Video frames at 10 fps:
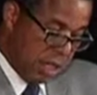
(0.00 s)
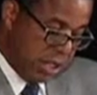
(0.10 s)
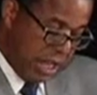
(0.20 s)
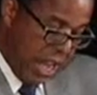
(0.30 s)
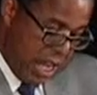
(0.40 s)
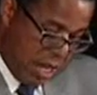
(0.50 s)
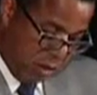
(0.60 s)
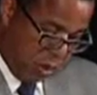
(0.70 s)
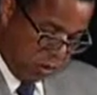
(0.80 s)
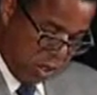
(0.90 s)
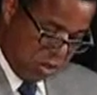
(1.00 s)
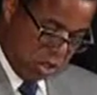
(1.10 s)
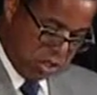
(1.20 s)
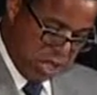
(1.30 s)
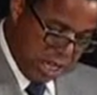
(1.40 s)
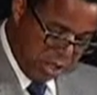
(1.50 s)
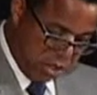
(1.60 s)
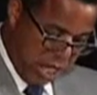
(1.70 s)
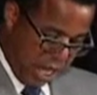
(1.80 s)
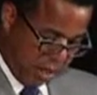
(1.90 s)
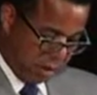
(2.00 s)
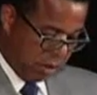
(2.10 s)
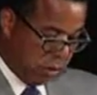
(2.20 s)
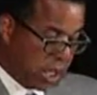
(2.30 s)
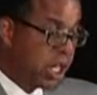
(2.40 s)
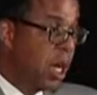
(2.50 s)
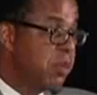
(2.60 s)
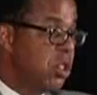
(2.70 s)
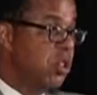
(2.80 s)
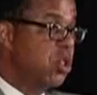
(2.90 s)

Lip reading: Today, we've reached a steady state when it comes to